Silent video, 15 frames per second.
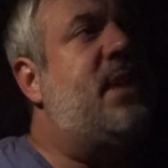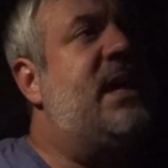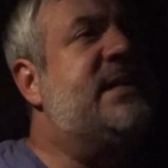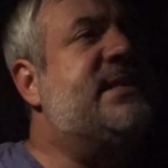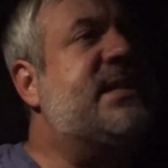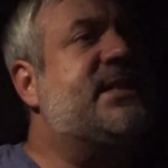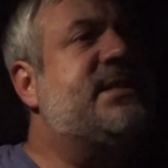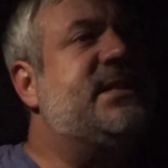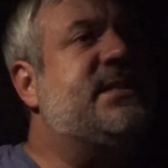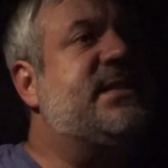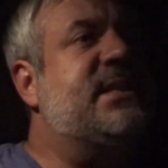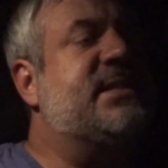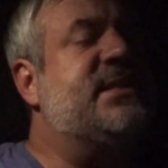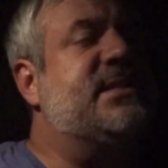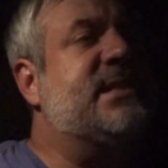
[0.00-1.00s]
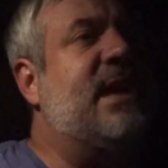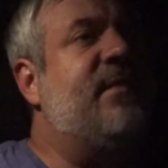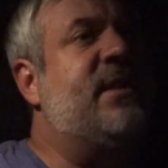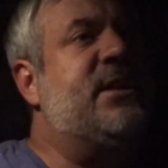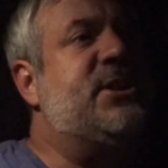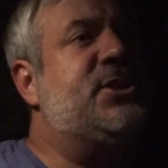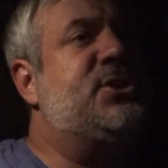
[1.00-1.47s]
66 to
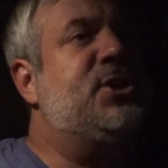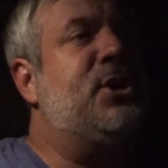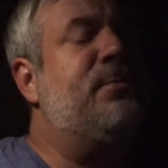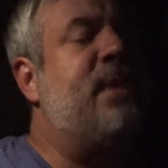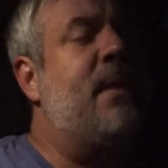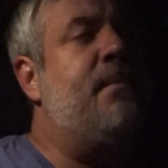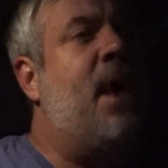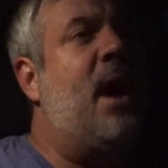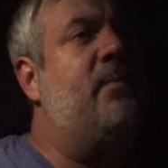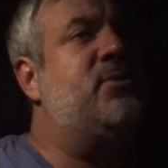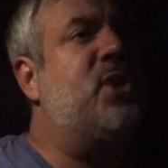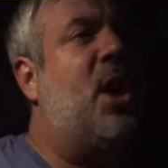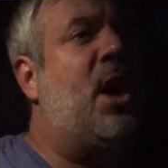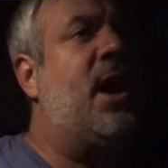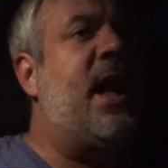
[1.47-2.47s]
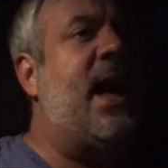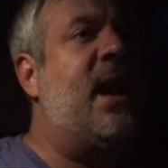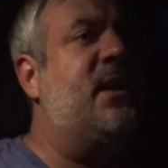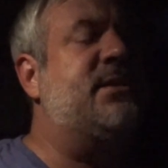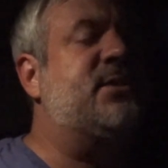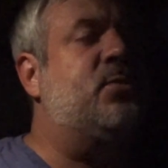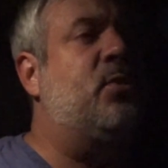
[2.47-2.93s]
72, my mom taught at
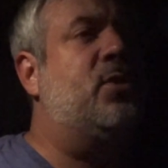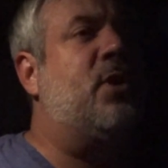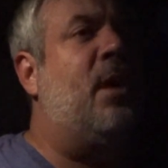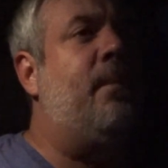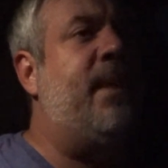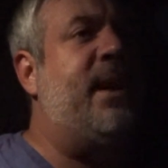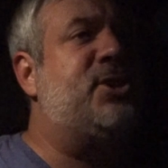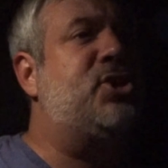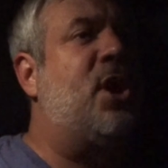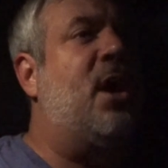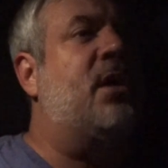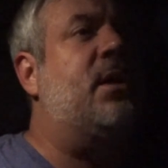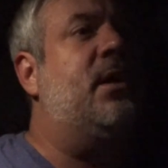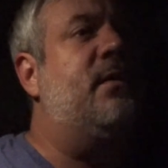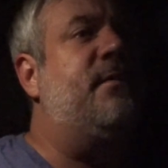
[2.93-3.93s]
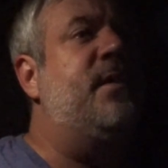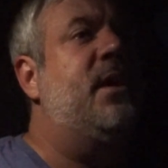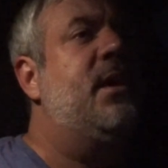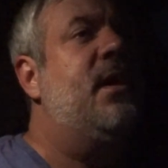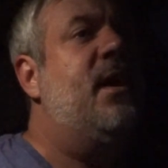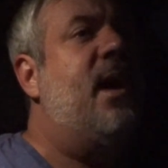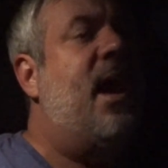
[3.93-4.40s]
a school called Shakov,
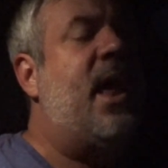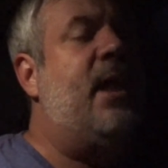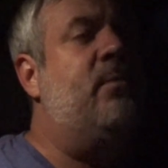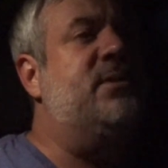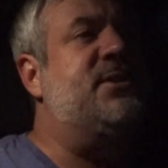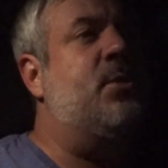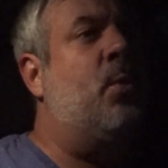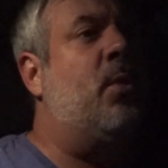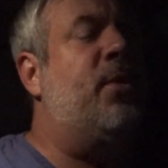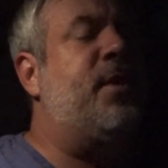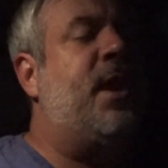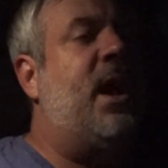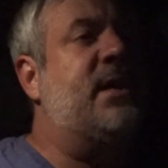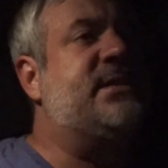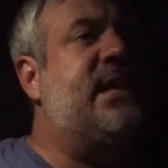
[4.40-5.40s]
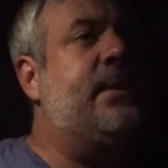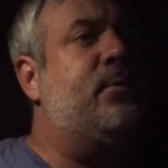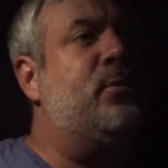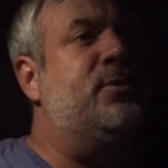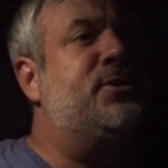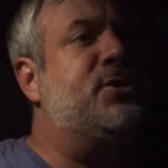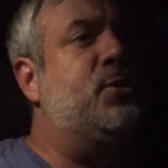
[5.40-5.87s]
and it was an Orthodox
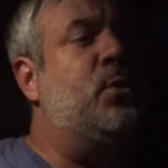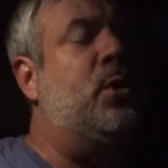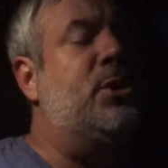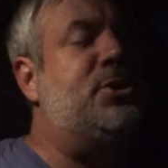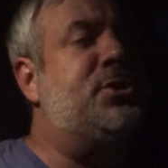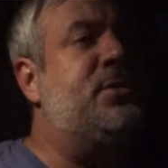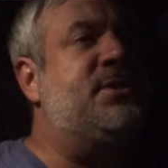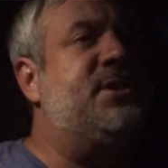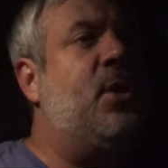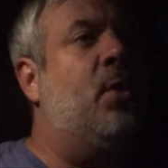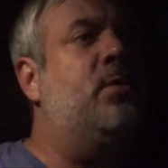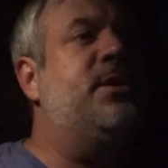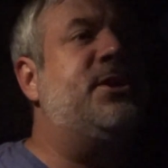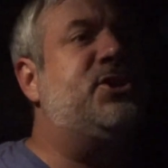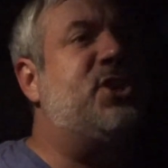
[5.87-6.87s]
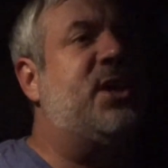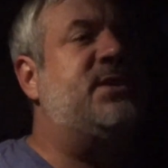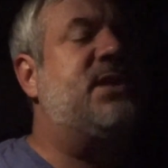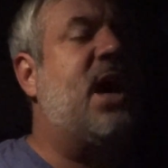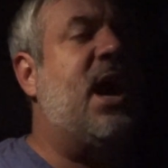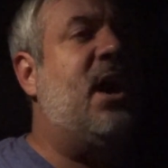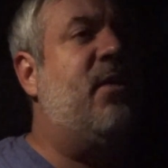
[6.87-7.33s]
Hebrew school, and she was the only
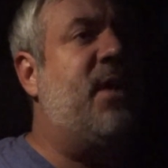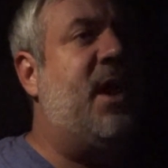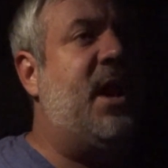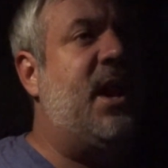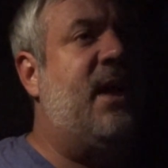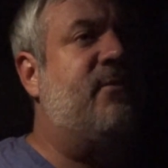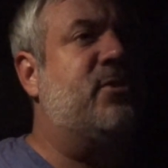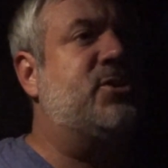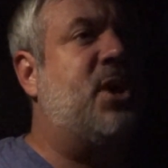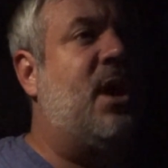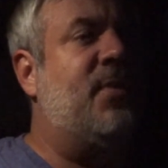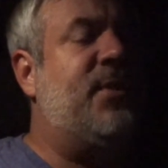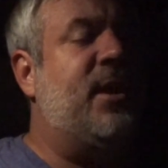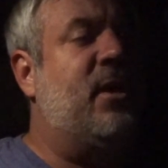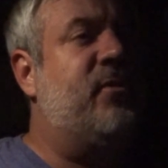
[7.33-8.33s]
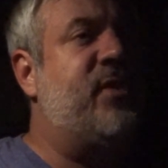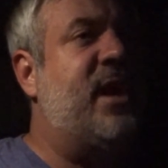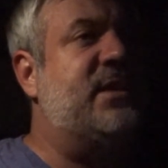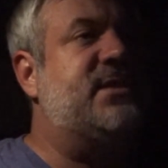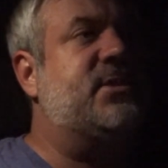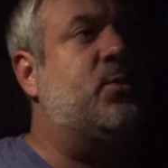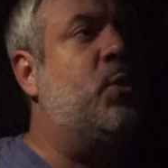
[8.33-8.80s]
Gentile that had ever taught there at
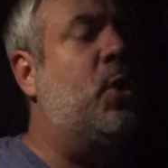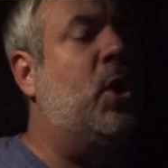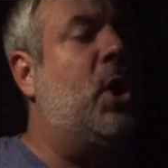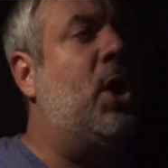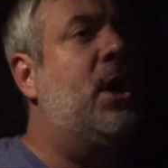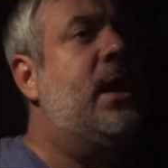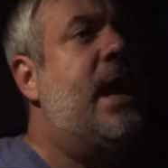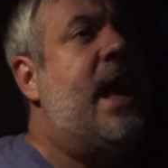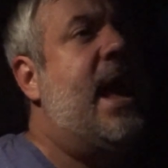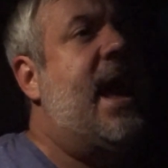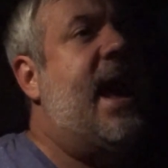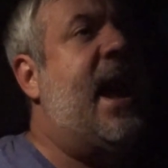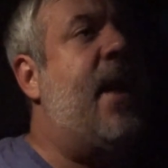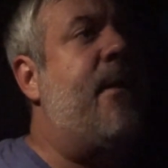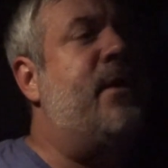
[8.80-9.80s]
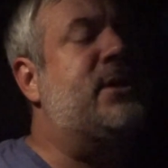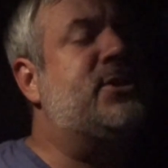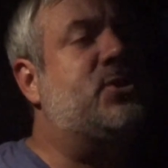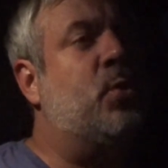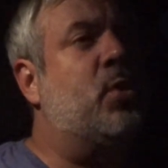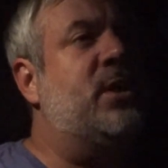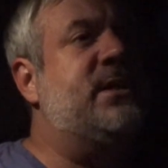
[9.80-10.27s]
that school. And the
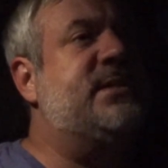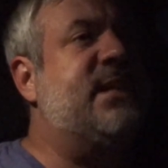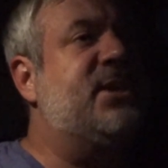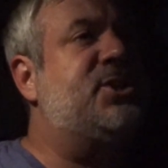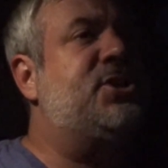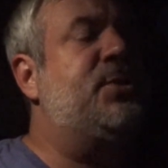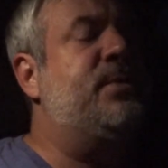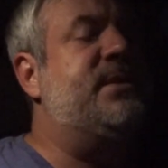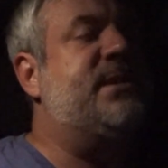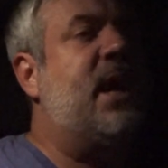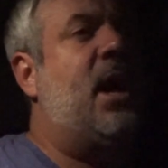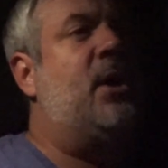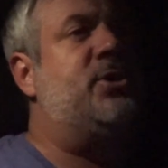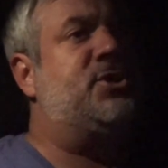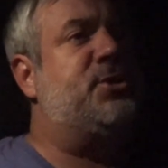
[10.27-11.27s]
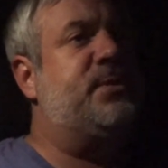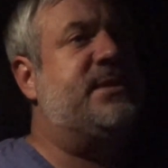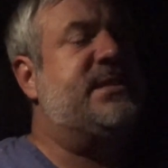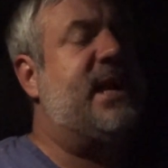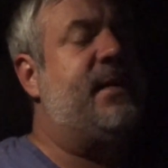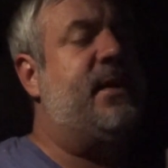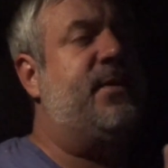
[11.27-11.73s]
stories that she would tell, and she would
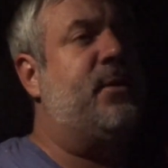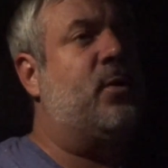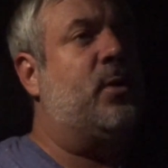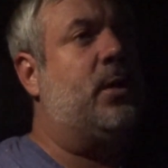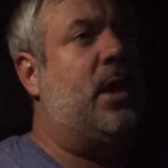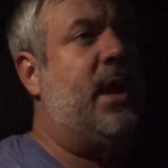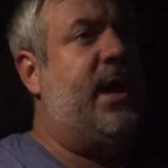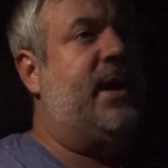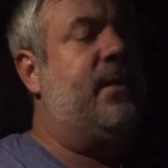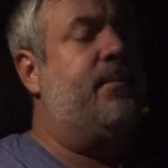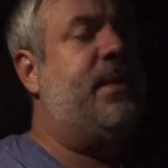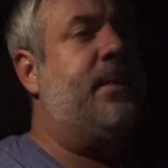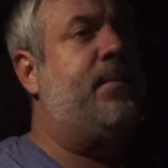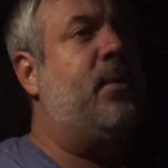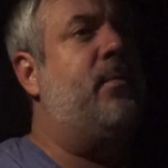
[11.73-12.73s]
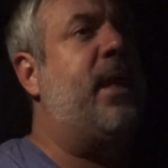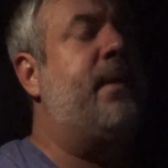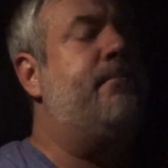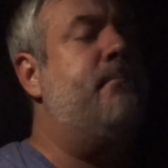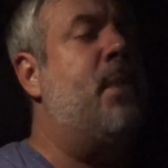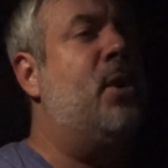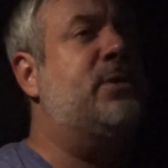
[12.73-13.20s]
say that there were, like, people, like,
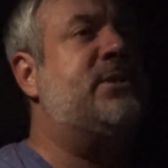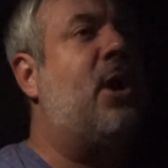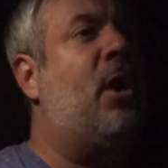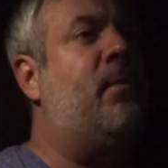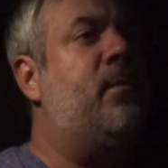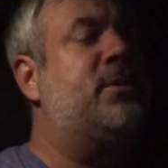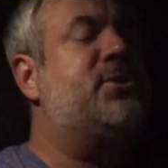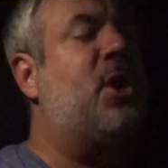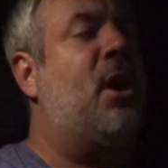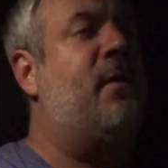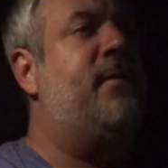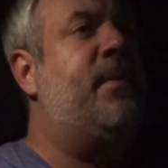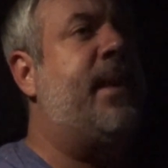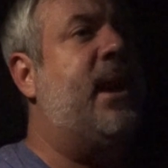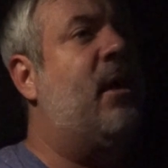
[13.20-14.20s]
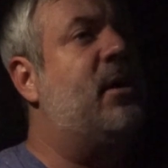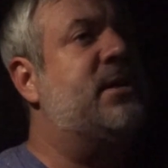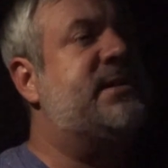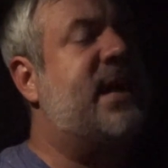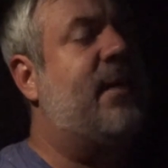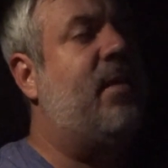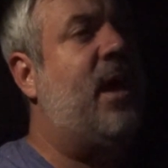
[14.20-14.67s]
almost all the
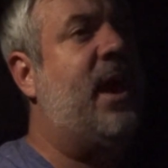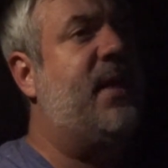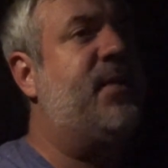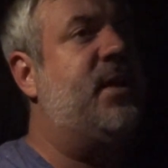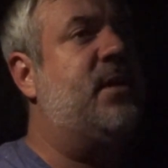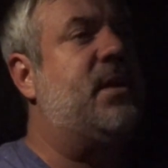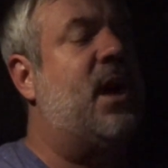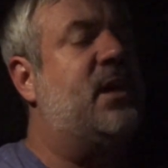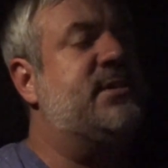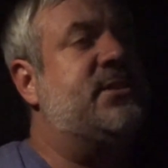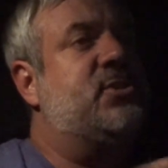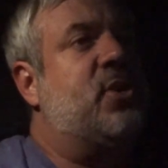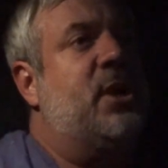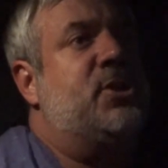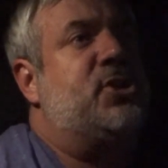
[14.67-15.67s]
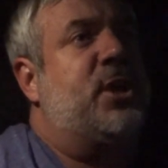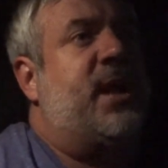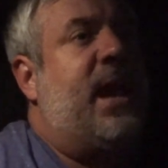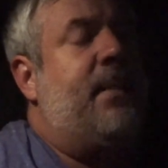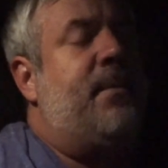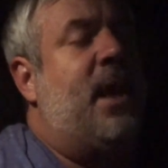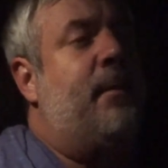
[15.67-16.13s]
parents had, like, the concentration
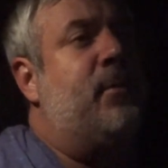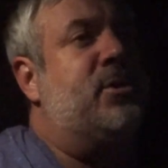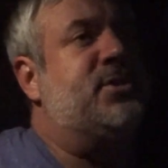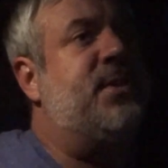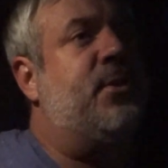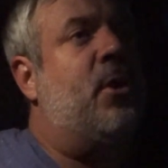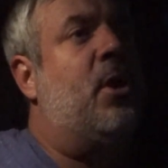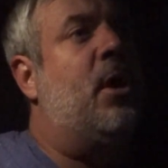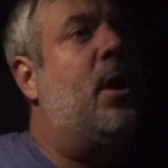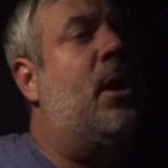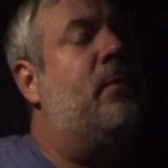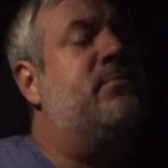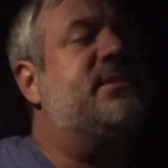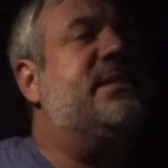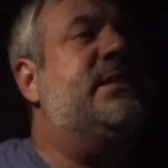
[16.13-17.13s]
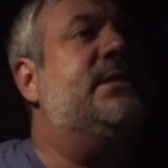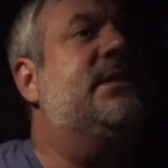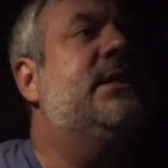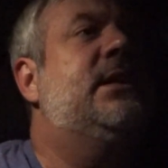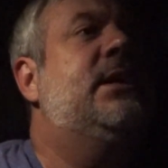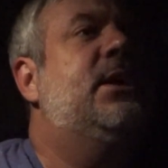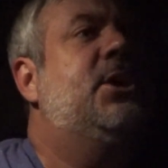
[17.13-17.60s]
camp numbers in their arms,
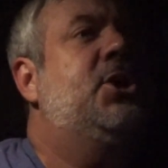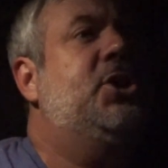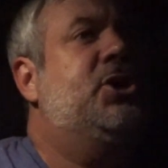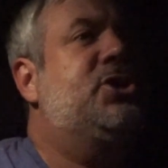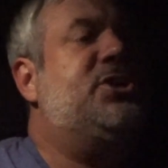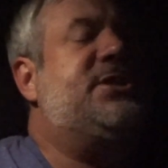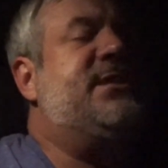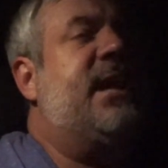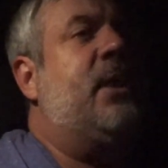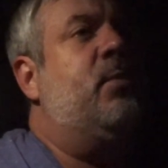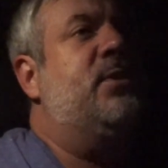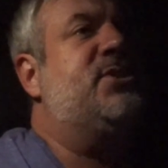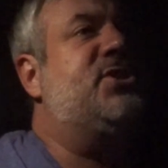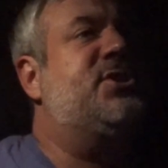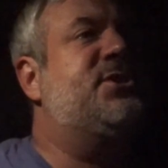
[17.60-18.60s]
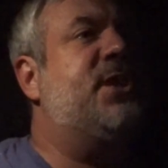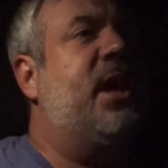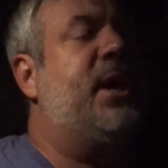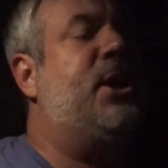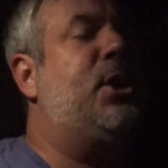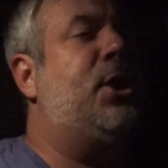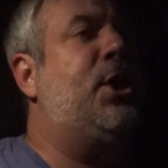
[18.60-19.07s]
and she said it was just,
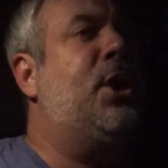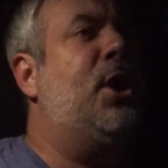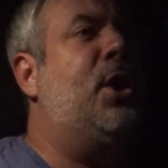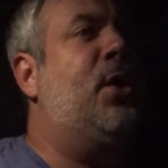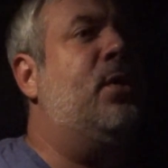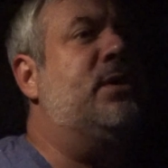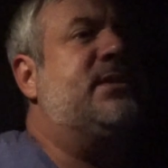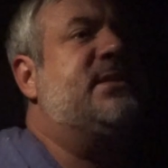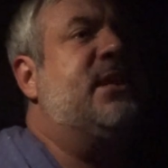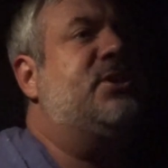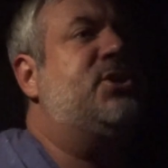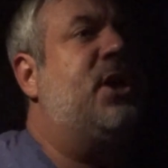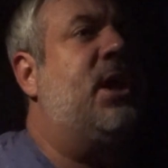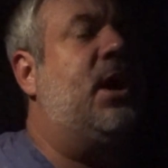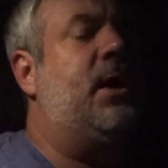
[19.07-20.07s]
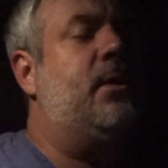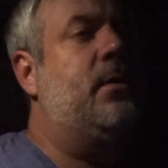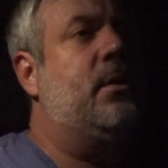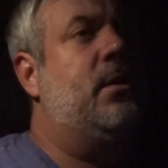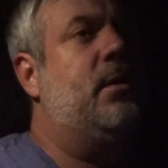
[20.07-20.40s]
like, you know, such a